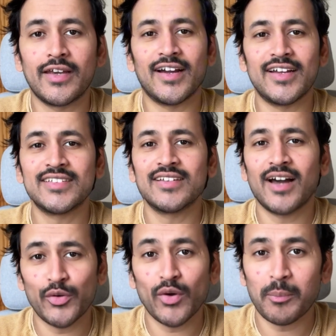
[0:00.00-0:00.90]
guys,
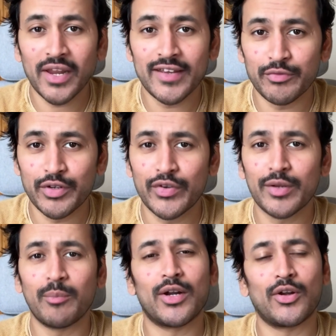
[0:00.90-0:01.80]
are you applying
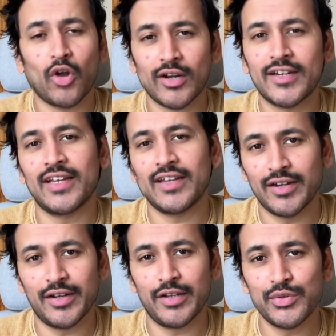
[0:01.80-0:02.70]
everywhere but not getting
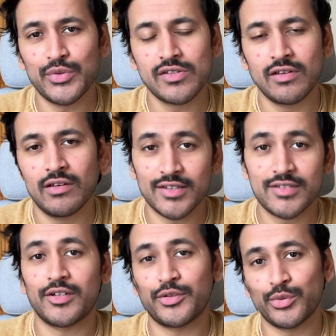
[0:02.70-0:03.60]
any interviews?
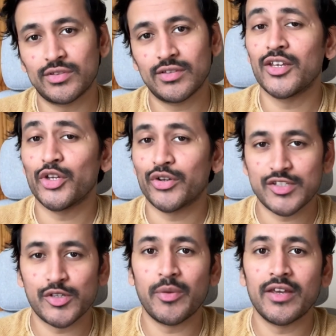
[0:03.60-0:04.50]
Here's the truth. Your
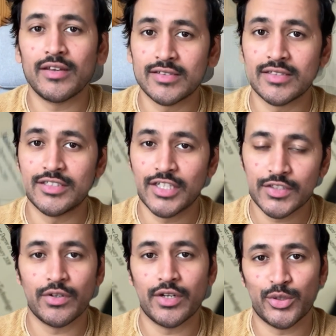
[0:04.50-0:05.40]
resume isn't
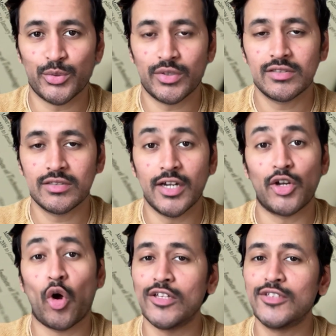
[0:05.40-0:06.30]
just for recruiters.
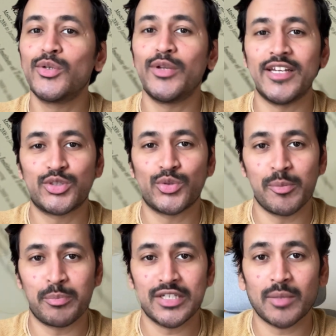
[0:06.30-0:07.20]
It also needs to
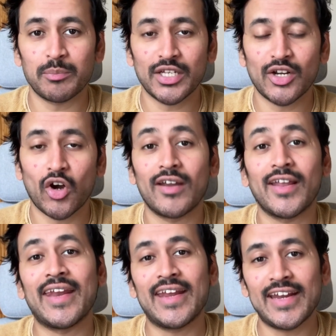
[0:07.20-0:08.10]
impress something called
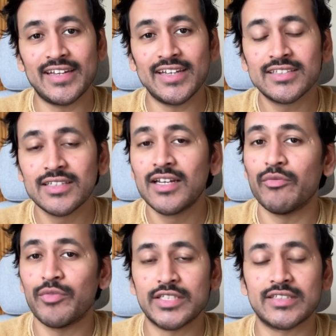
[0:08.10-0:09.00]
an ATS,
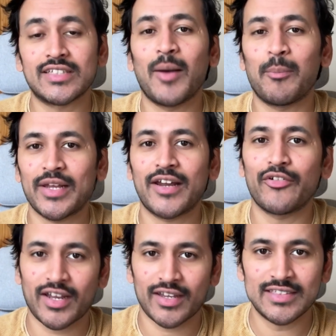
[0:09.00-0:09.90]
which is the Applicant
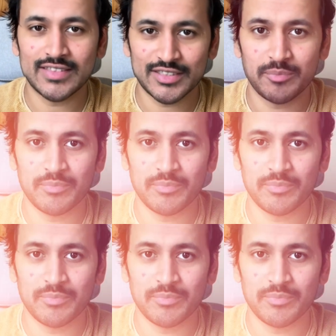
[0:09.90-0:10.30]
Tracking System.